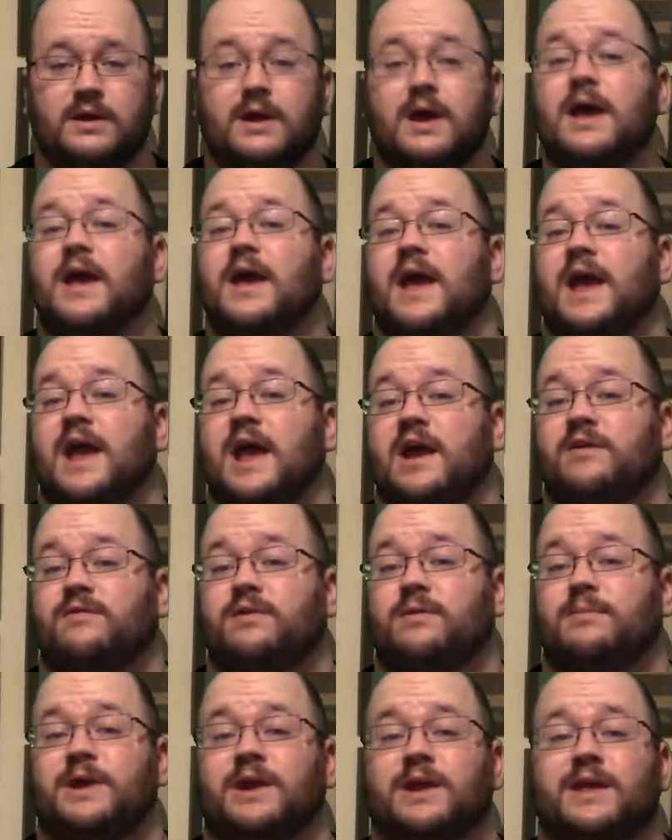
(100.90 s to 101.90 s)
Hey
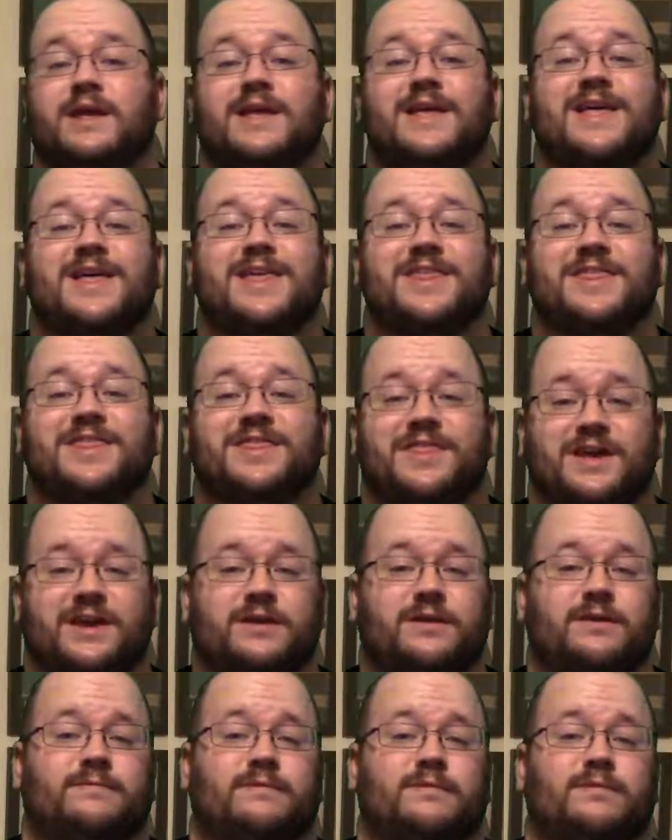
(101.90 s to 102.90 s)
everybody, thank you
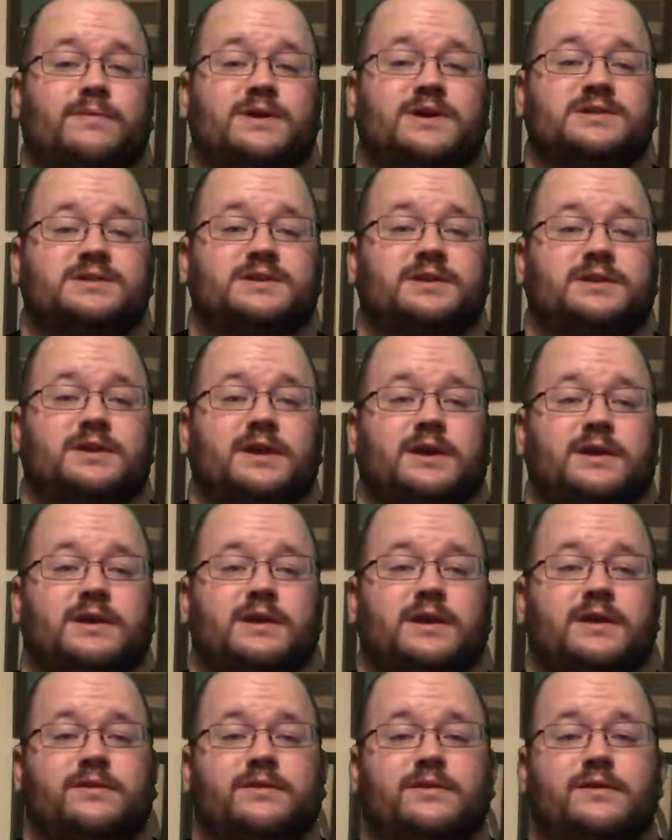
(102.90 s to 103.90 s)
for watching yet
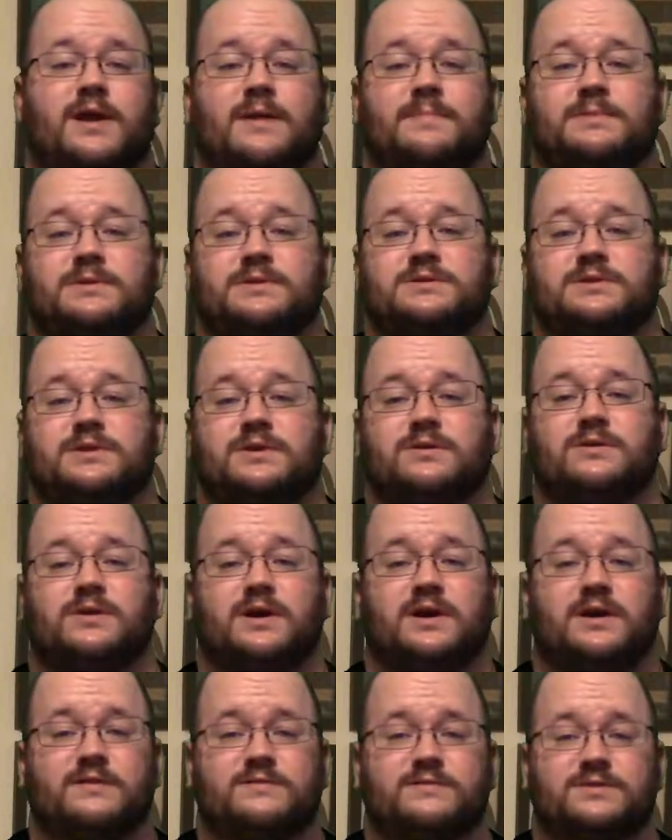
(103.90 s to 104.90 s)
another episode
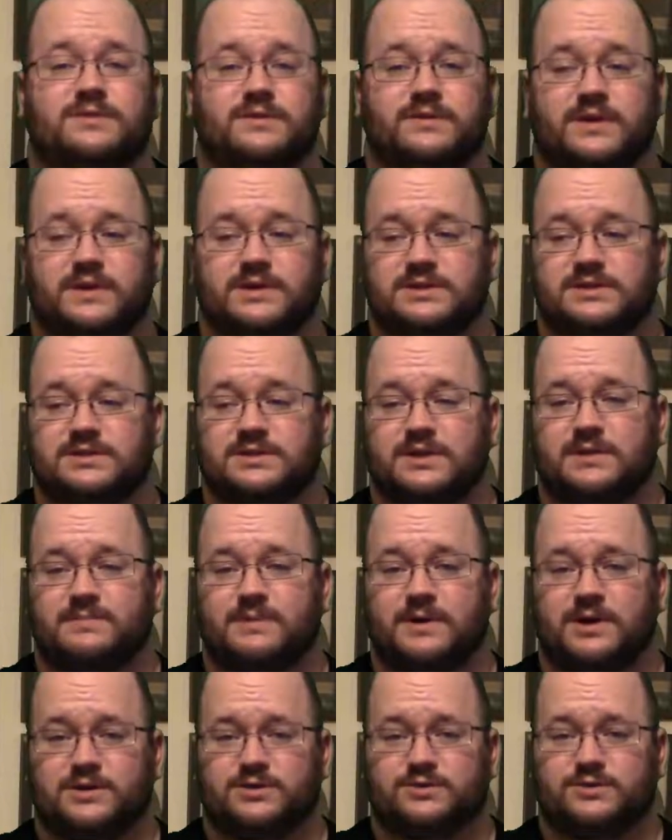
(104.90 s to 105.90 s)
of Too Late to Sleep on
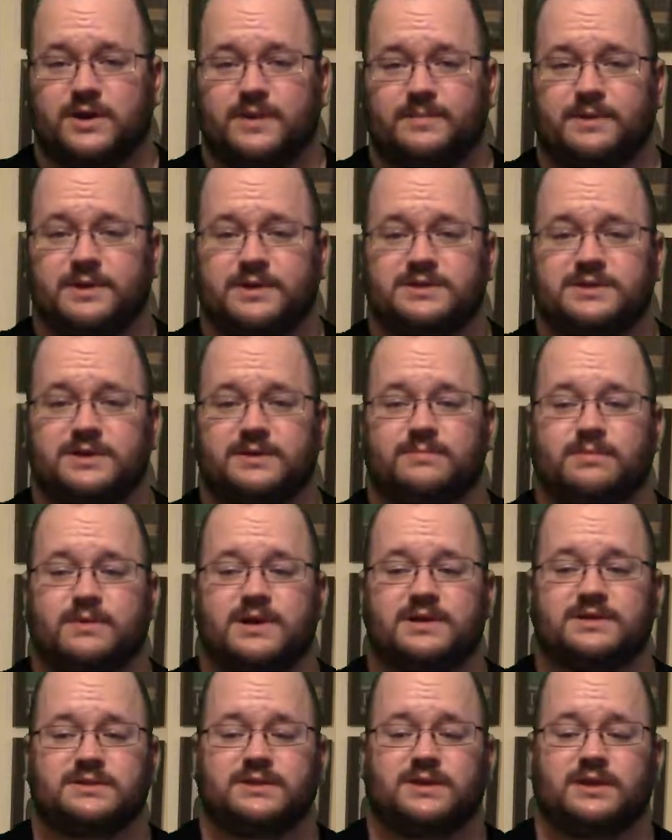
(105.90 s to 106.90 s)
Trampionship
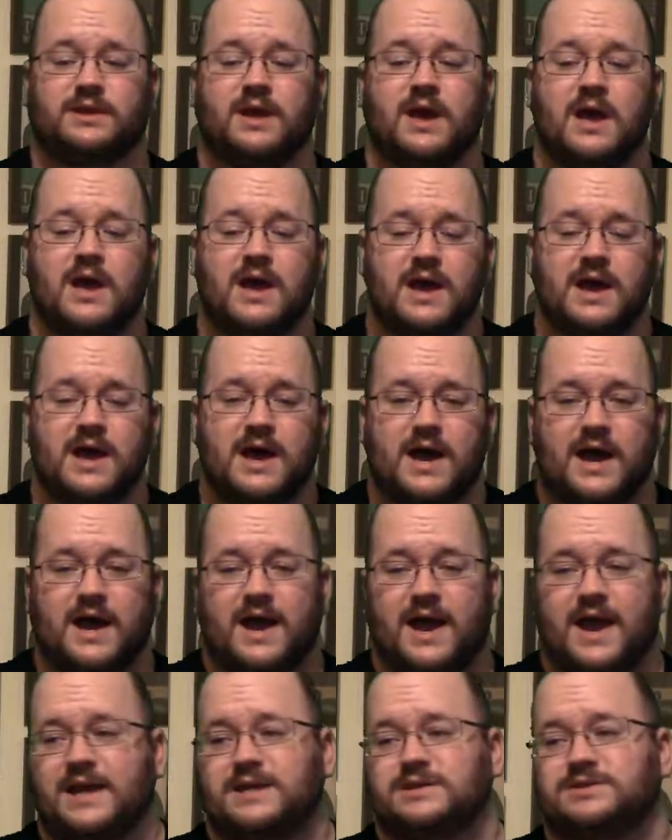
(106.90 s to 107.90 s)
Wrestling.
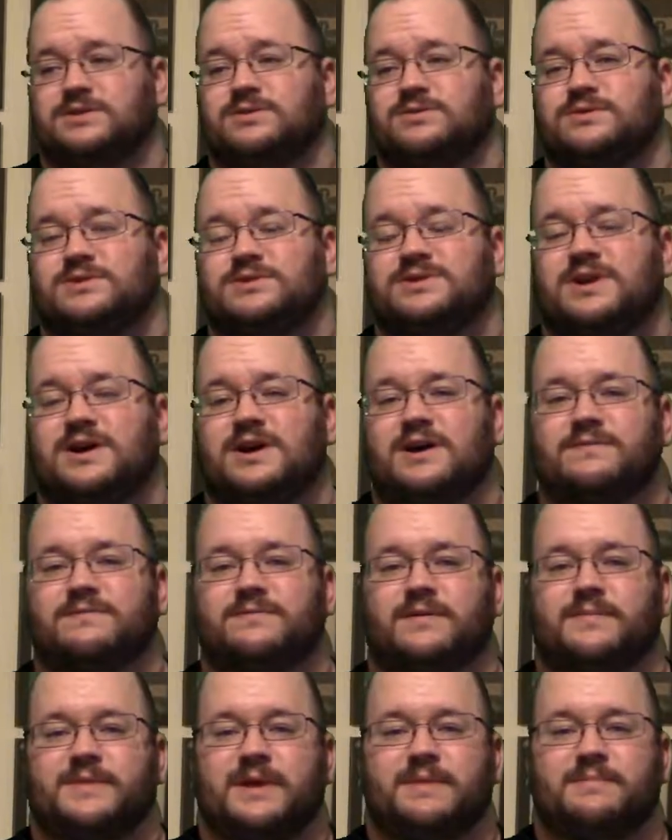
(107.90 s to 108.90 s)
As you saw from
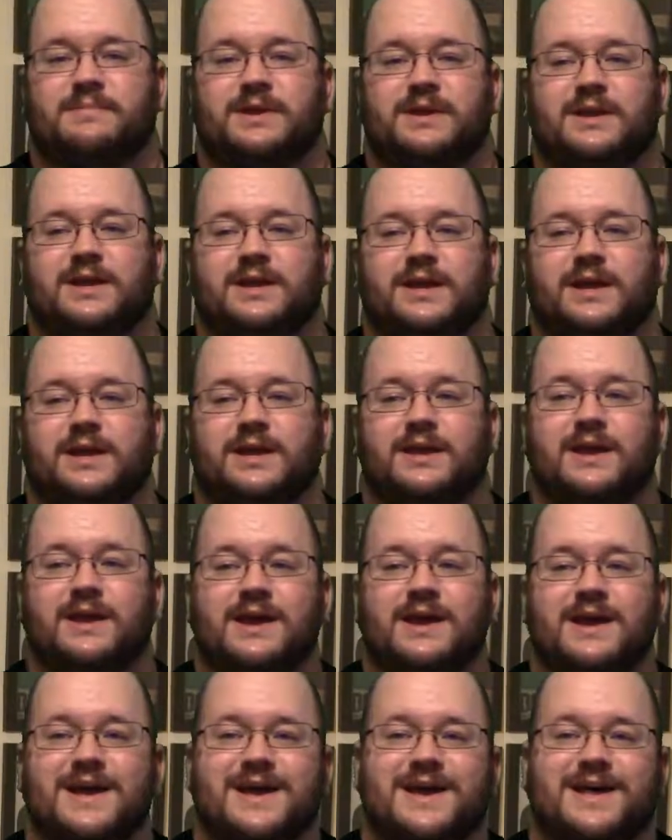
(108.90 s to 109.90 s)
that beginning,
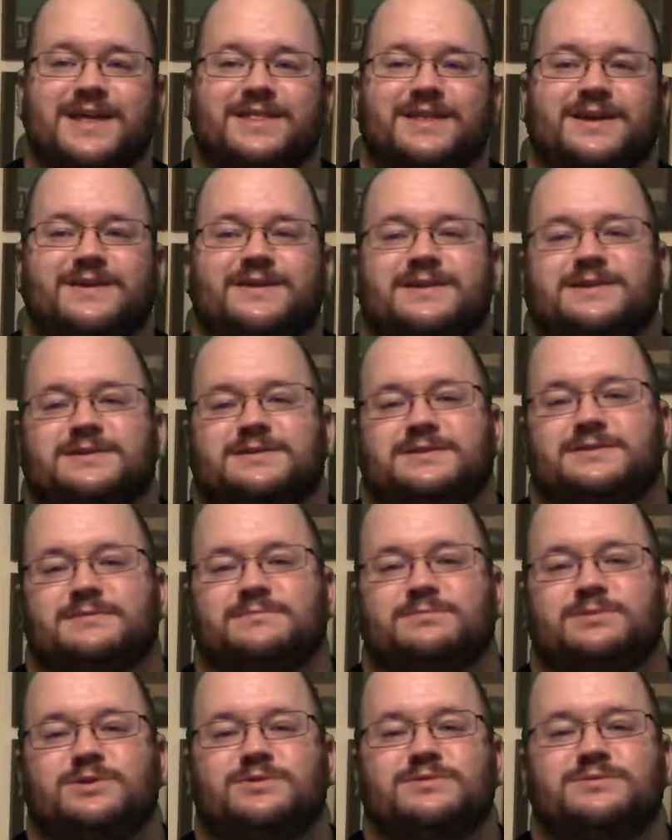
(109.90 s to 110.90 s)
there is some
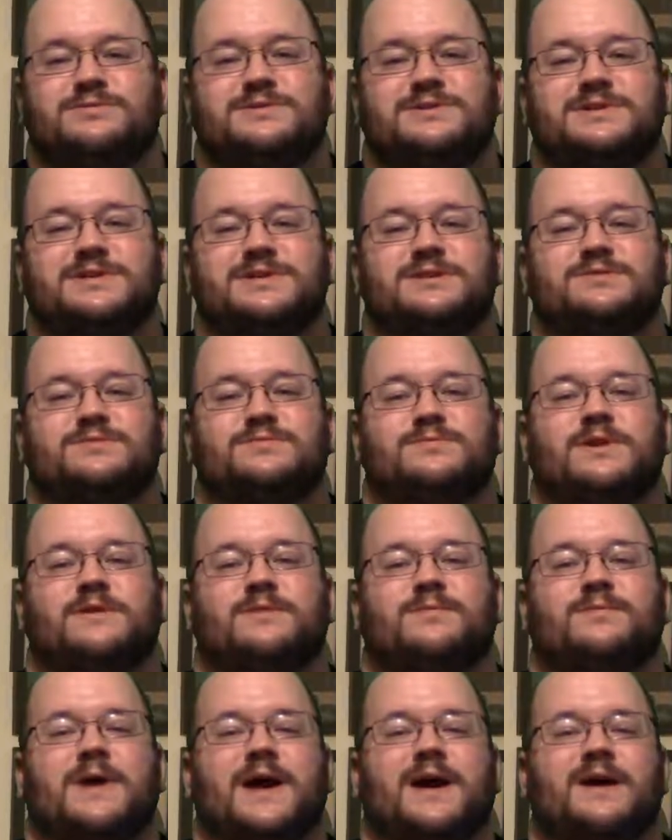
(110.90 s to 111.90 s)
news this week
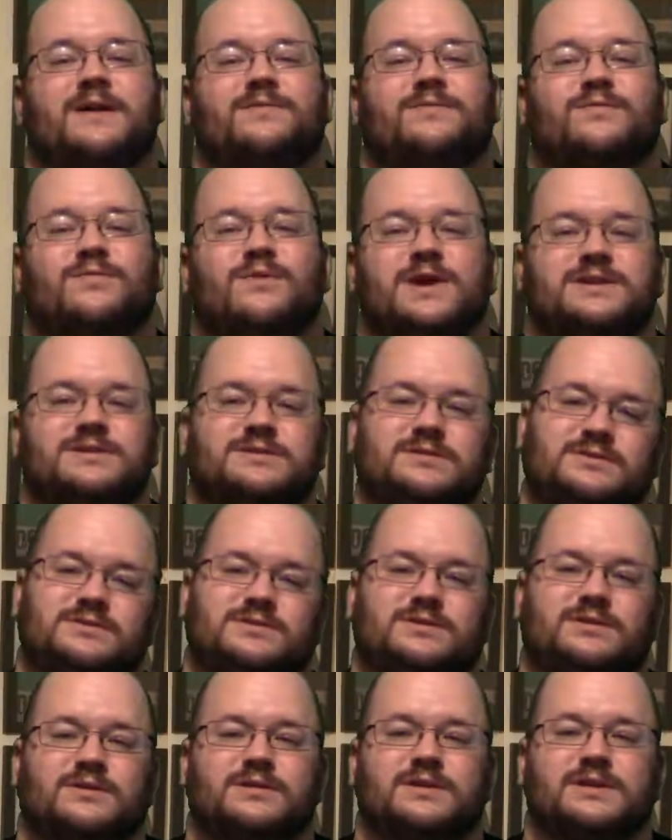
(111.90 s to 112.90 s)
out of Wrestle
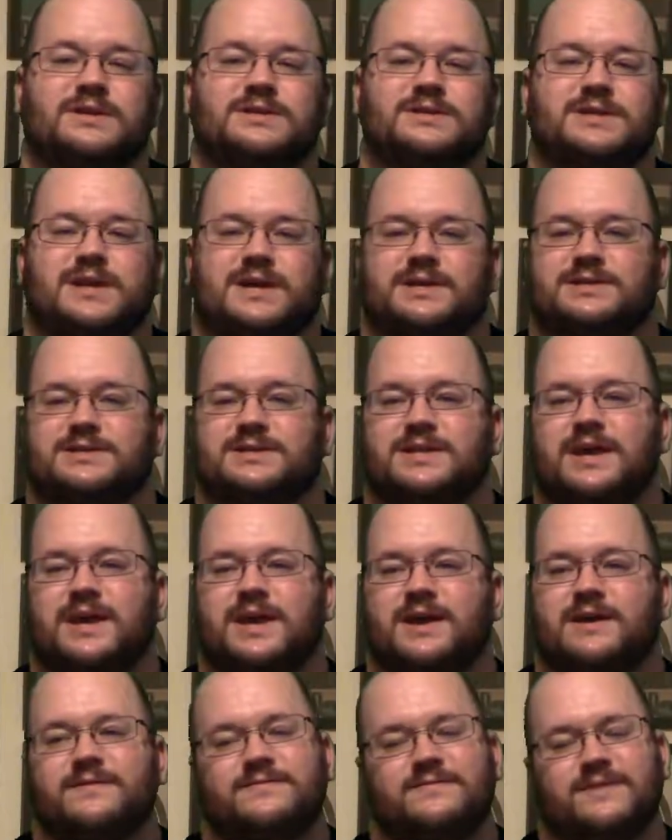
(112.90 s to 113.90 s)
Circus, as they
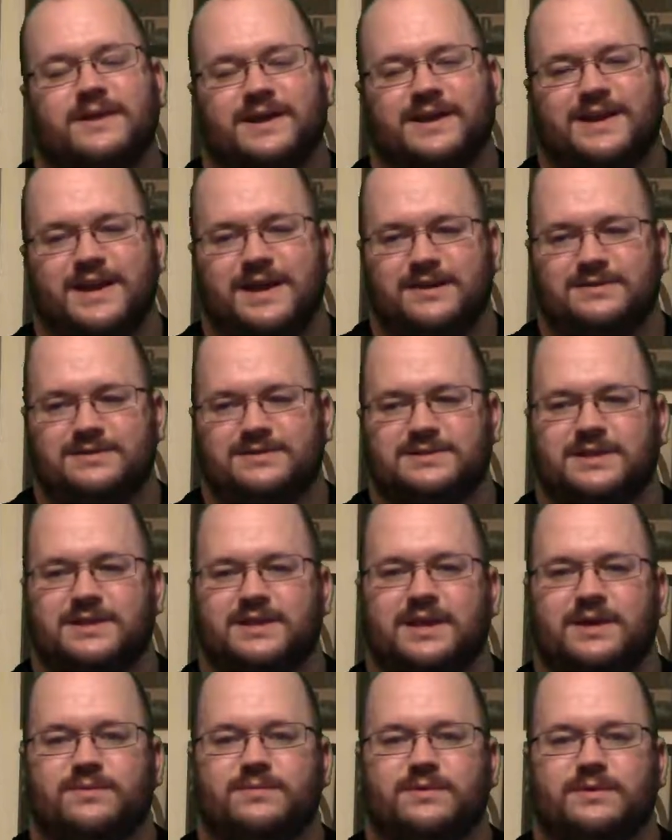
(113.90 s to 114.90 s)
have announced that they
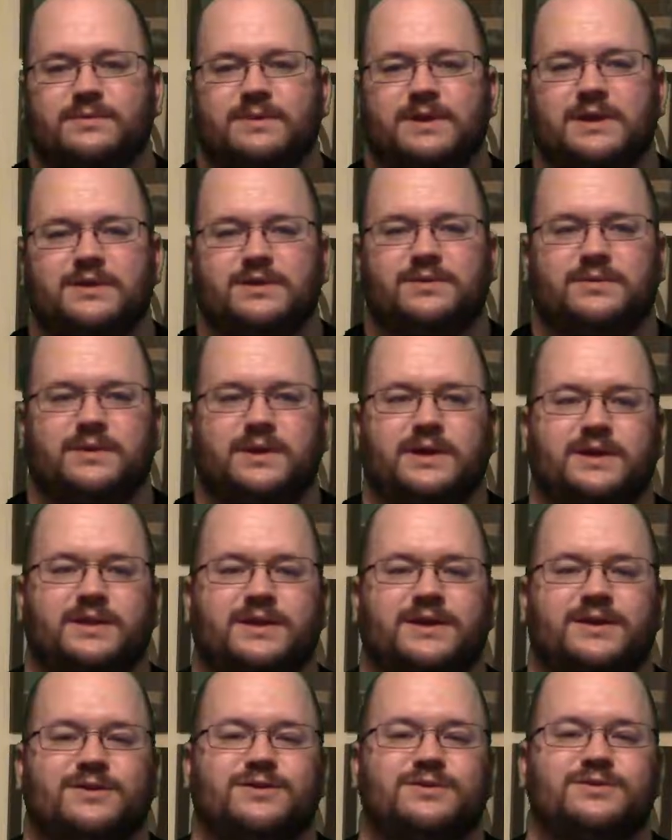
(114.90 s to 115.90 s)
will be doing their
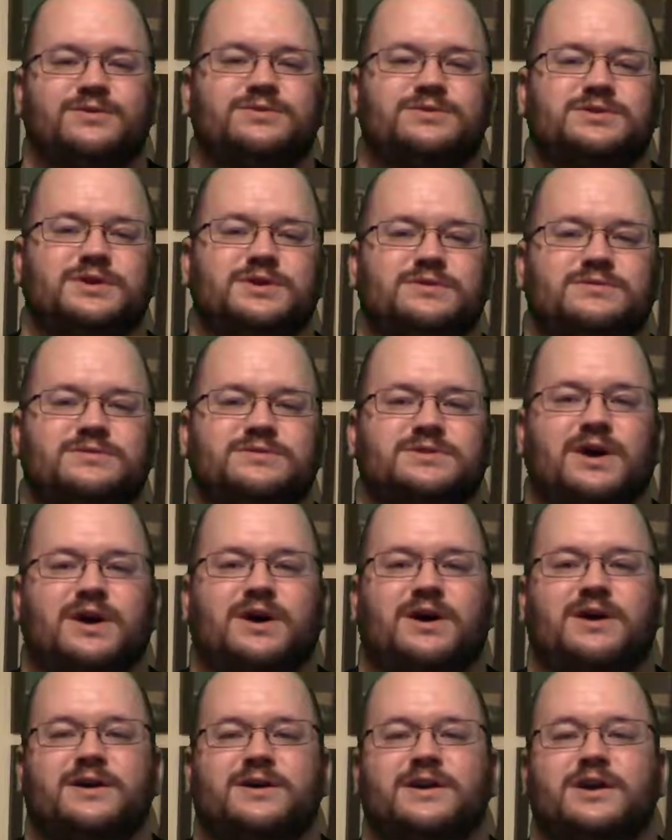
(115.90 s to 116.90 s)
new shows
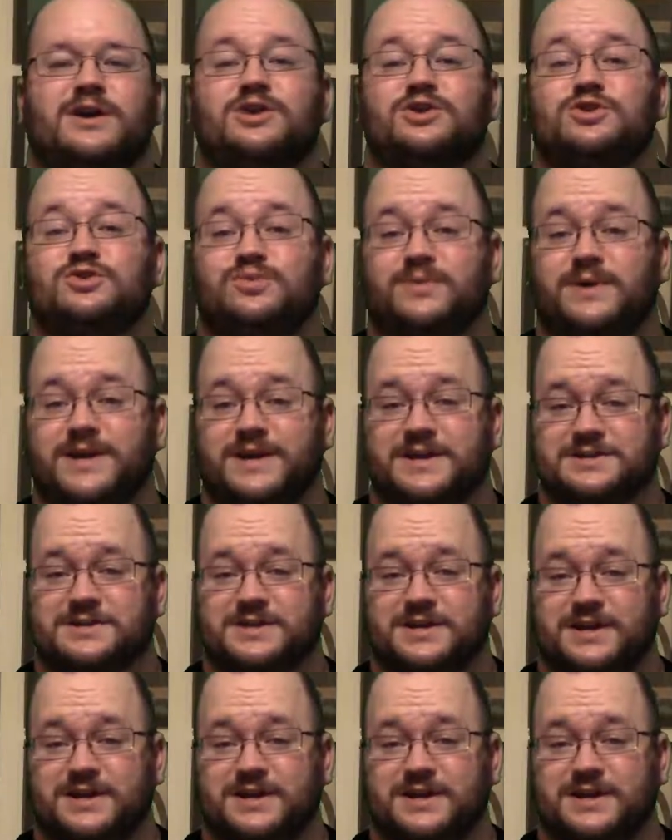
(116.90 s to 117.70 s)
on Twitch.